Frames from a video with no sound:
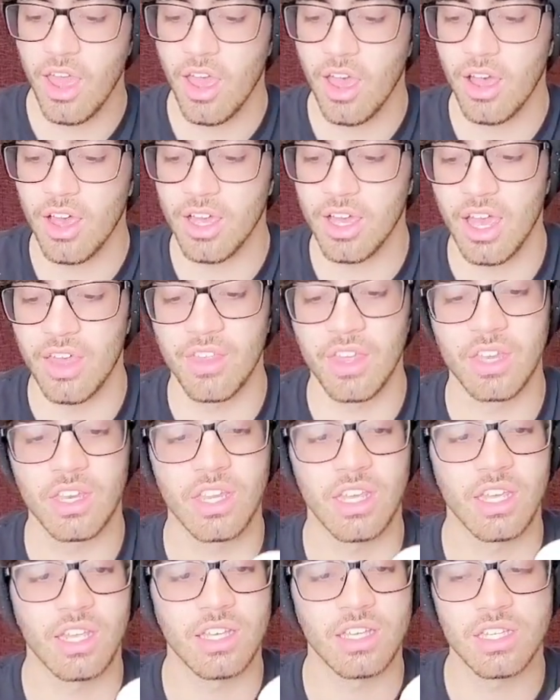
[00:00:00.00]
And then
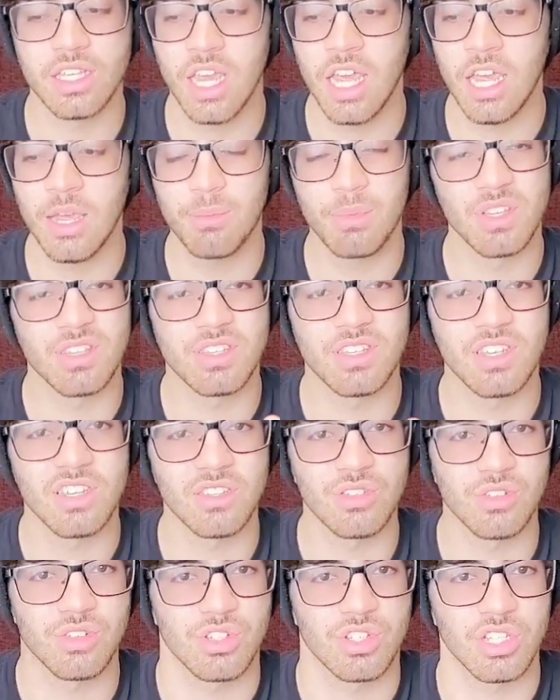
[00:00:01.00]
get tape and
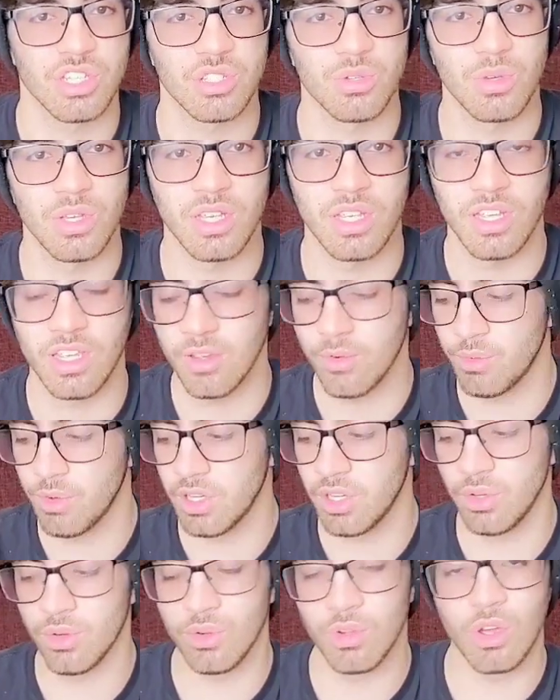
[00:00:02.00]
scissors, just so if we
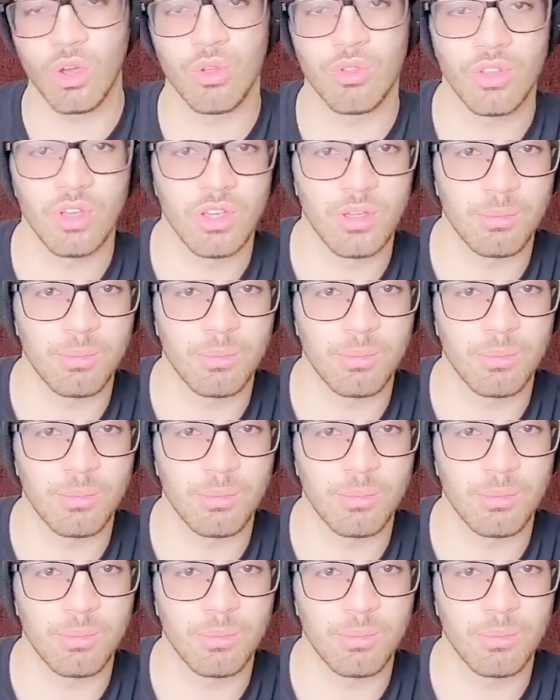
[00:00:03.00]
do go the